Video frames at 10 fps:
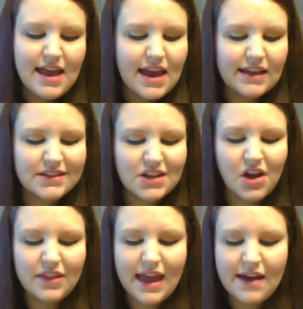and saw
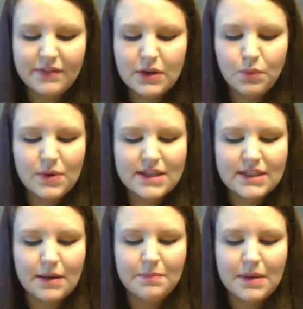the evident
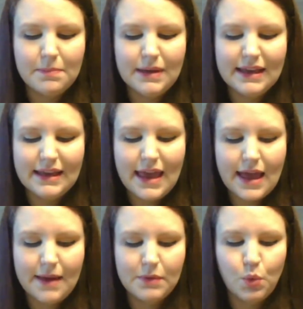wisdom of being
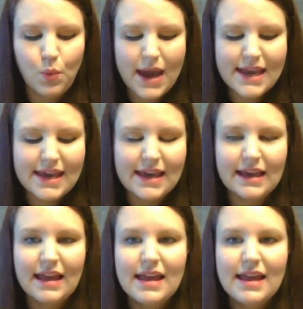kept waiting